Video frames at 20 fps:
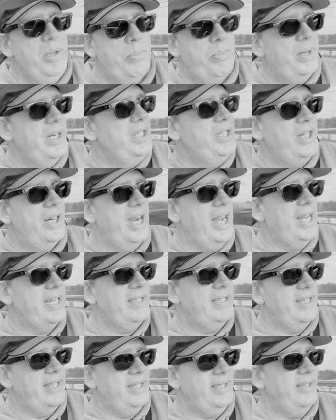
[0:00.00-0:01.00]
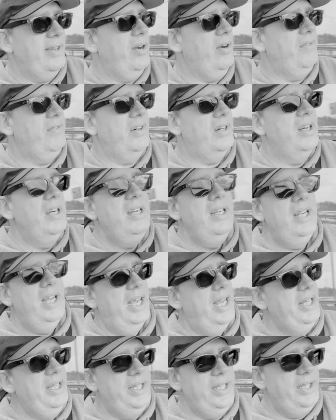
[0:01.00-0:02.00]
You bridge your assets over and
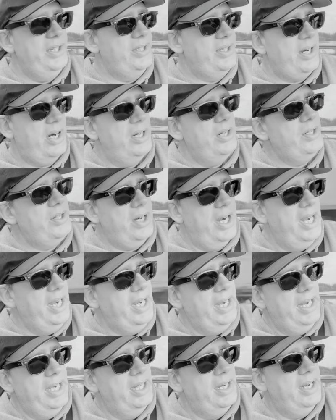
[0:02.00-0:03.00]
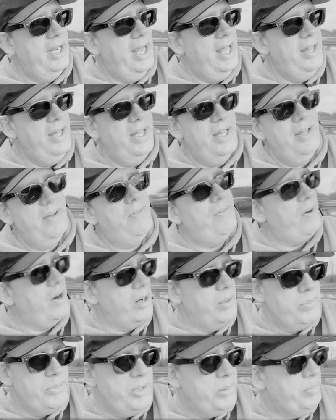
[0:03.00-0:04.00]
then you start trading, and then the
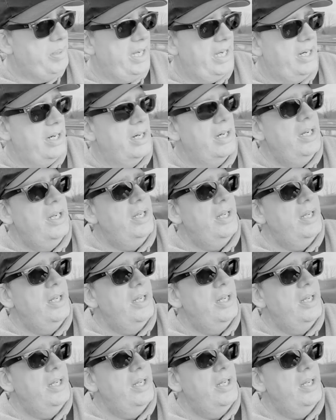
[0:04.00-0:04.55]
farms appear.